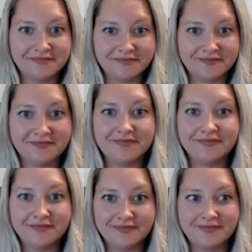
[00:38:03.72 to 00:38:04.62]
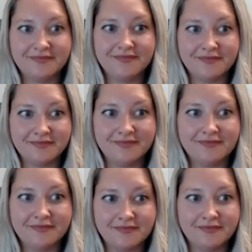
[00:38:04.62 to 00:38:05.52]

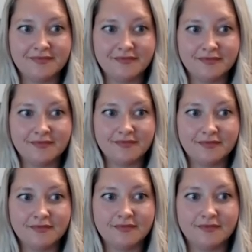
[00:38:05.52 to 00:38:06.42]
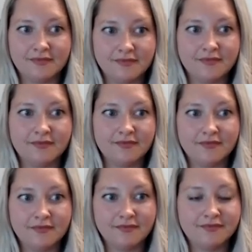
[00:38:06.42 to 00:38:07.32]

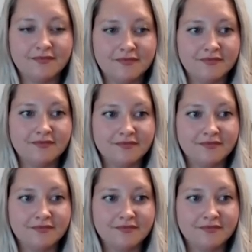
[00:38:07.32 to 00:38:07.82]
(not speaking)